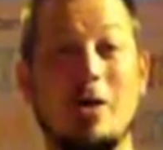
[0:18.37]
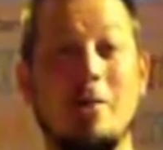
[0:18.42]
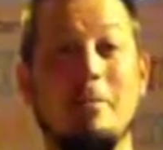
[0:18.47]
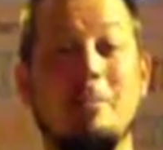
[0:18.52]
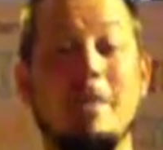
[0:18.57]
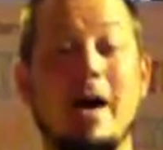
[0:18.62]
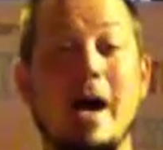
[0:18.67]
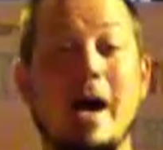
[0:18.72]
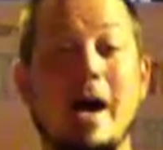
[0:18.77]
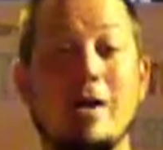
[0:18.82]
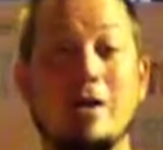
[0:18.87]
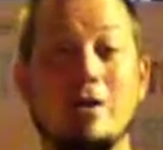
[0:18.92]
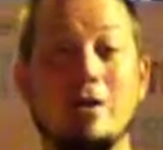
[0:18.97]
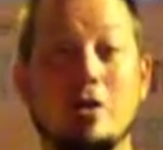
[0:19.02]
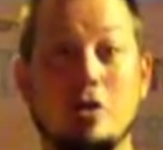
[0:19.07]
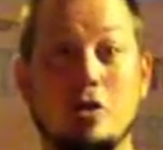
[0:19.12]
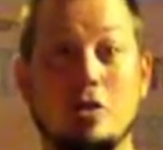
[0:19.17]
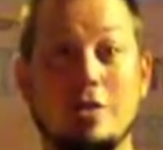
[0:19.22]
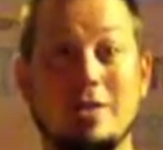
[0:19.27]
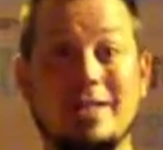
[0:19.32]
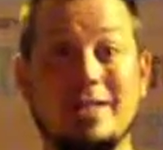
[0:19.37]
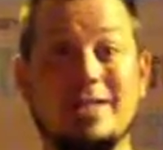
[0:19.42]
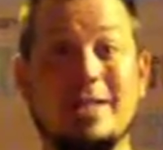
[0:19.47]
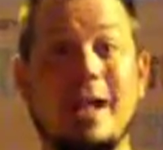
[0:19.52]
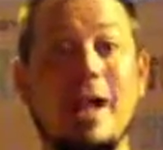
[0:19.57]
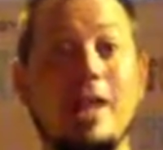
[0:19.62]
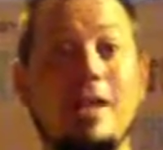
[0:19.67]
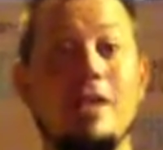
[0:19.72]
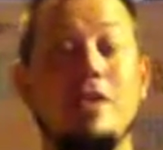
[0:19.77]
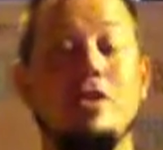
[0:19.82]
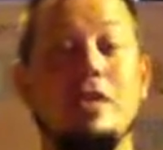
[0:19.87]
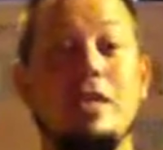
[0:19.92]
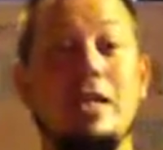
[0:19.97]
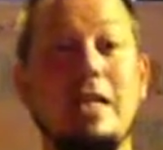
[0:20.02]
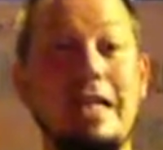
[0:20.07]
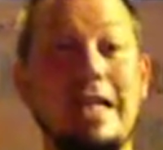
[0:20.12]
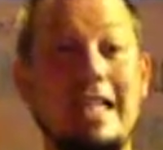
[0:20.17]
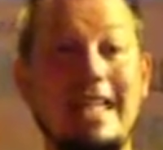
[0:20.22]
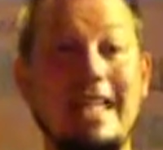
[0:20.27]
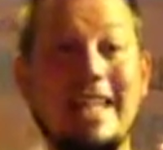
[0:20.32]
about
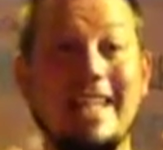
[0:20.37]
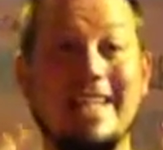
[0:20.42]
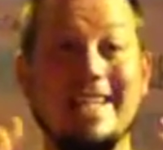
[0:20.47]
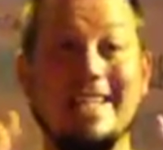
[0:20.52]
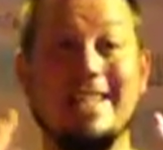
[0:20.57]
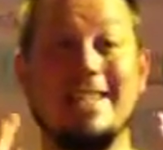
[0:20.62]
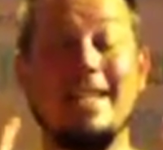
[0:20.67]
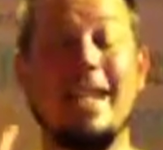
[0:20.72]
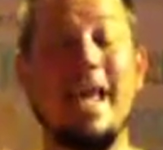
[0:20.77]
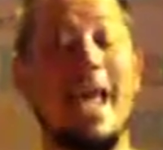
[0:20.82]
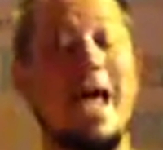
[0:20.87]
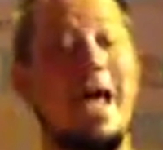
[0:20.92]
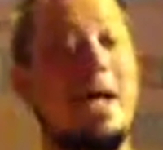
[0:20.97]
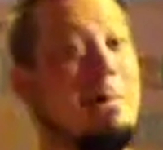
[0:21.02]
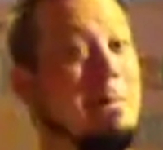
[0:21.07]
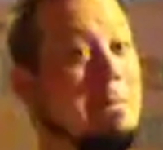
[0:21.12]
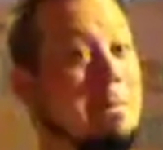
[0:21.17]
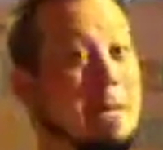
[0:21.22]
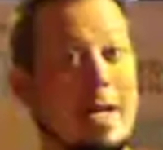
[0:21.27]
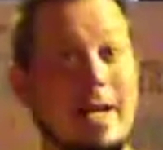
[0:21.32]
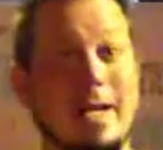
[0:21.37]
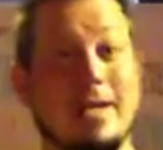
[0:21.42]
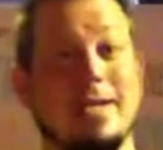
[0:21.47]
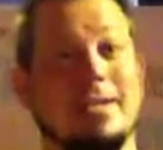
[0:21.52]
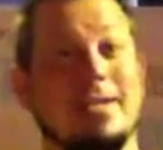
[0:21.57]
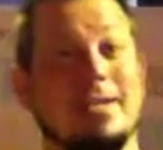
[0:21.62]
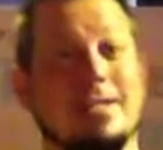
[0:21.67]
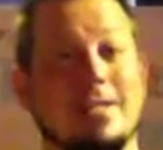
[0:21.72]
Christology in 10 minutes.